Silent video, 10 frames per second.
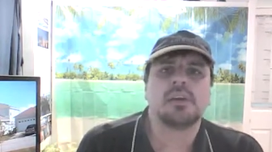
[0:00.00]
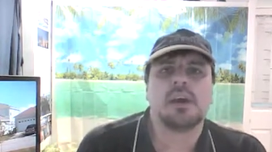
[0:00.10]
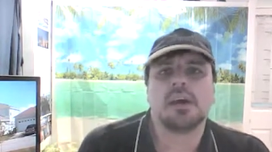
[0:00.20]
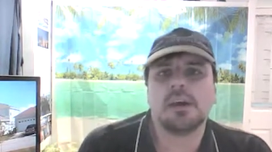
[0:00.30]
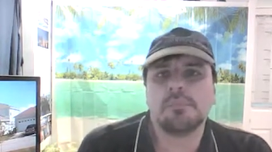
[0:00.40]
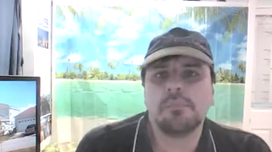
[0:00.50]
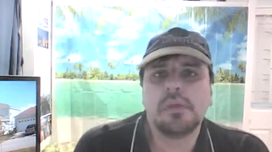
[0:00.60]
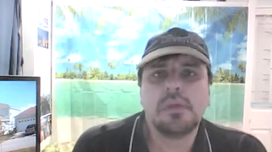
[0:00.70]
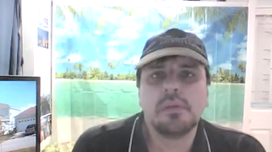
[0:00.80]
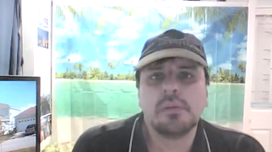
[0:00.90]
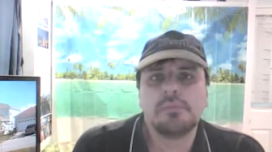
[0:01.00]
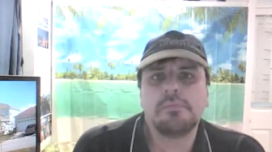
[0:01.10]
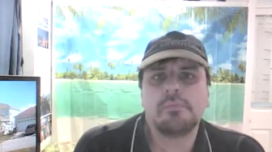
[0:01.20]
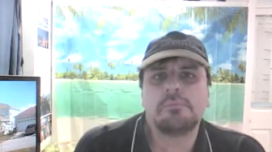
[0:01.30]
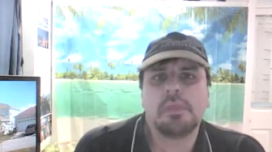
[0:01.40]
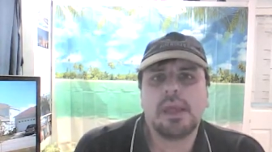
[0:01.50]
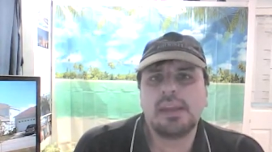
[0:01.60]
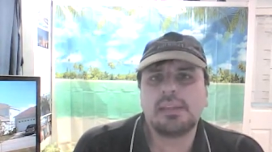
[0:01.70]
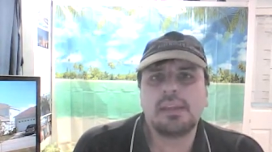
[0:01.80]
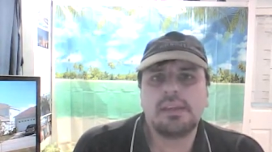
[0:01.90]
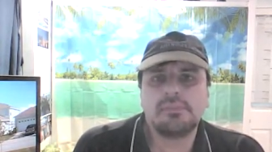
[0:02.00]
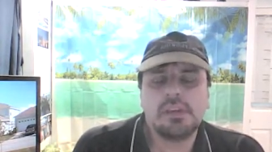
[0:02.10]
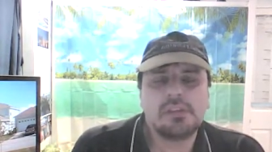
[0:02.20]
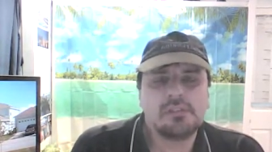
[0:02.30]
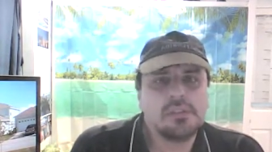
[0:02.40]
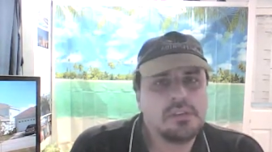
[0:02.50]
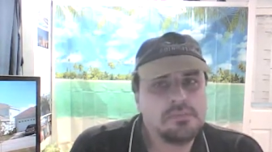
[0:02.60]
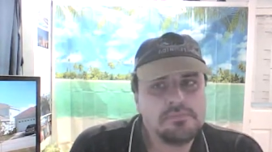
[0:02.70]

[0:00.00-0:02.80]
Planning the evenings